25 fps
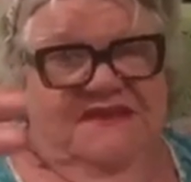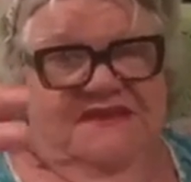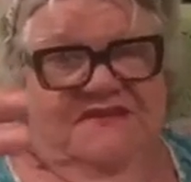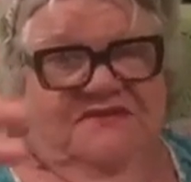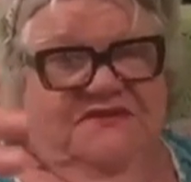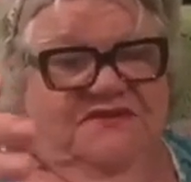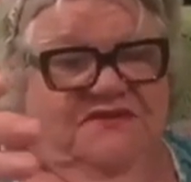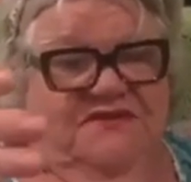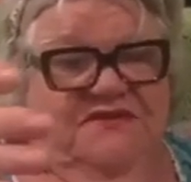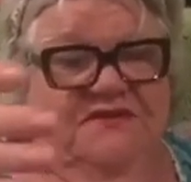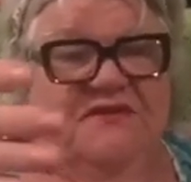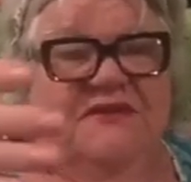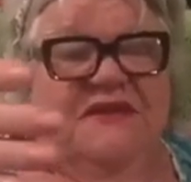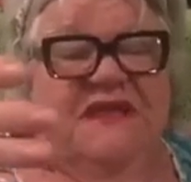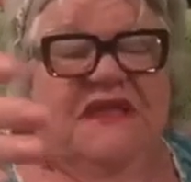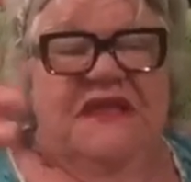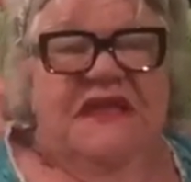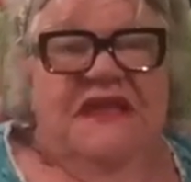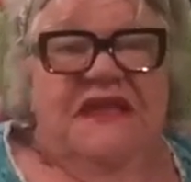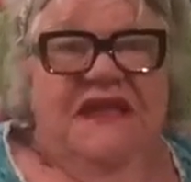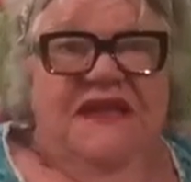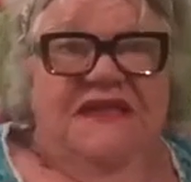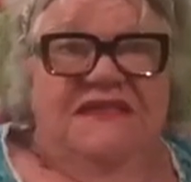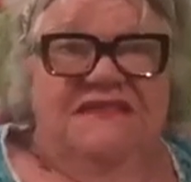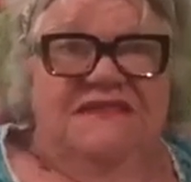I don't know,
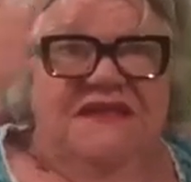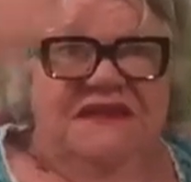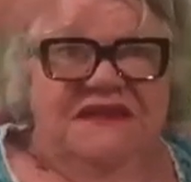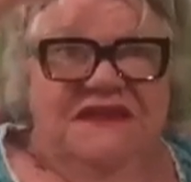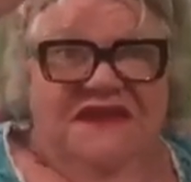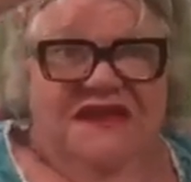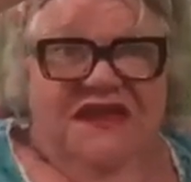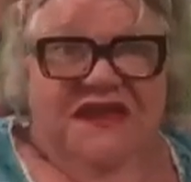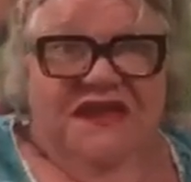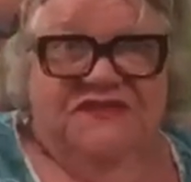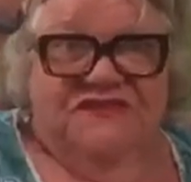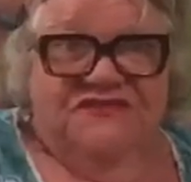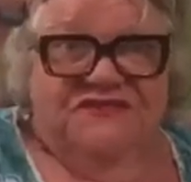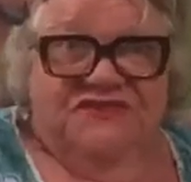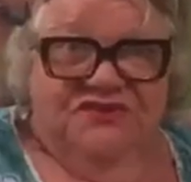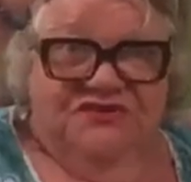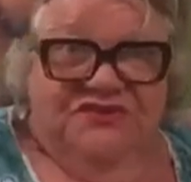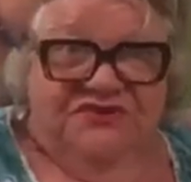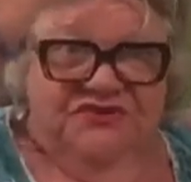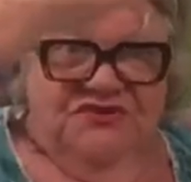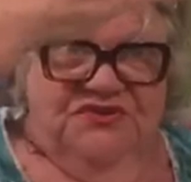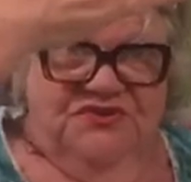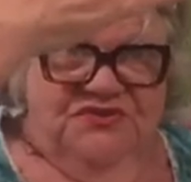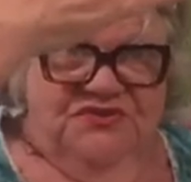and then cut the,